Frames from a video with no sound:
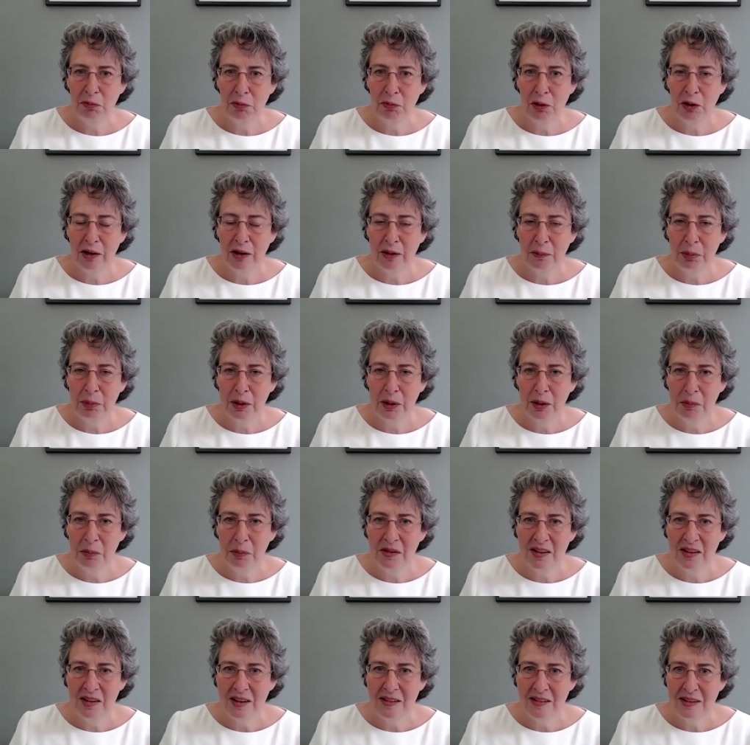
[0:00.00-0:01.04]
for other
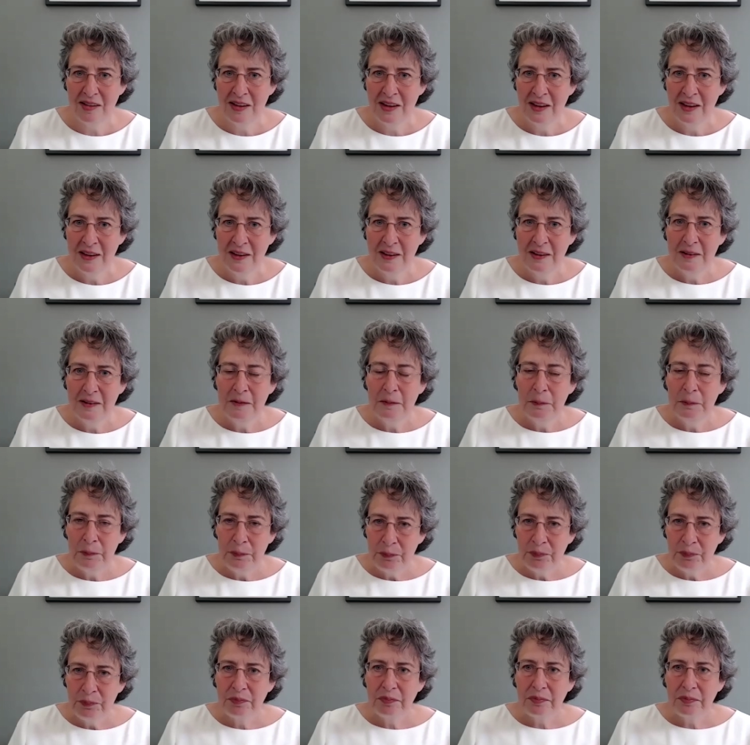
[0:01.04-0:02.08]
purposes.
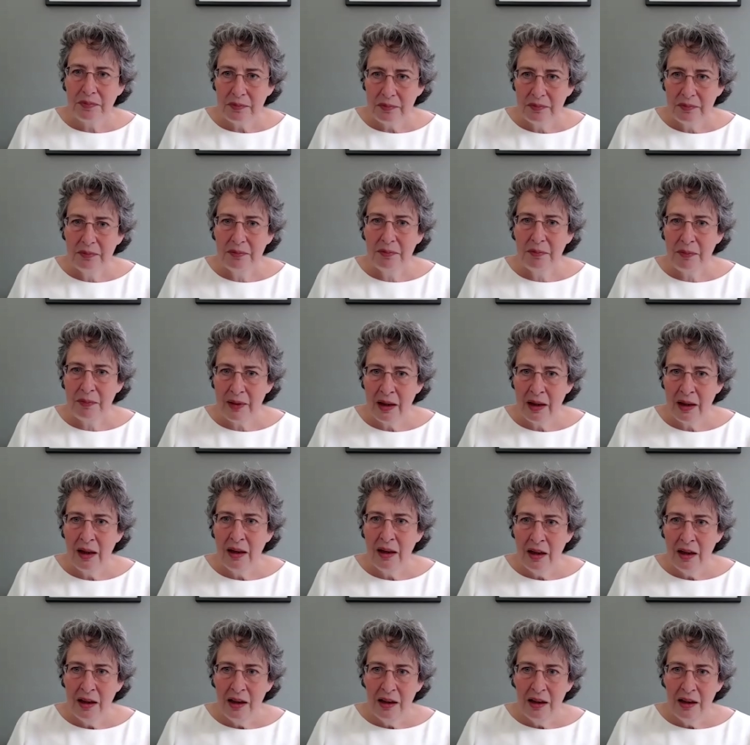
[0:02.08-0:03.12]

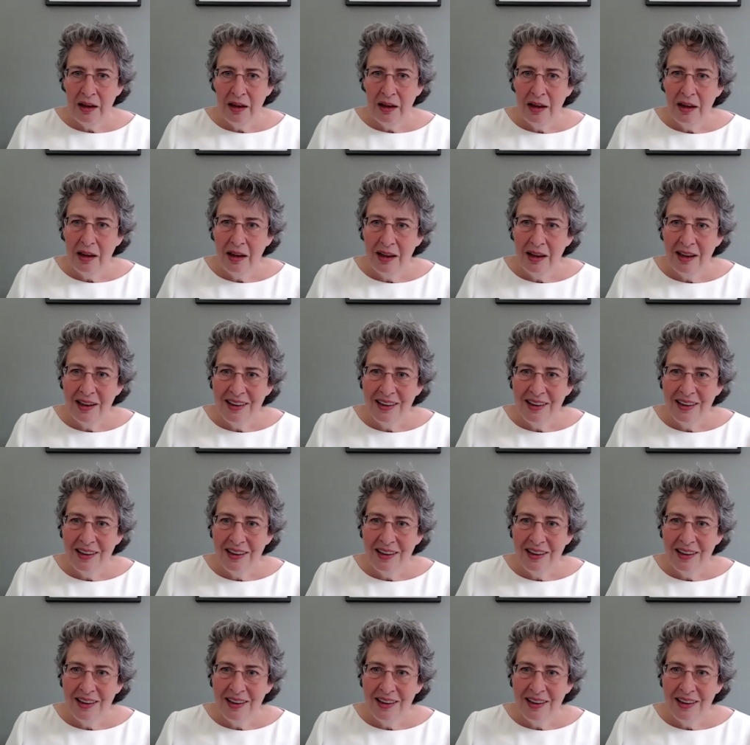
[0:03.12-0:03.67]
Super complex.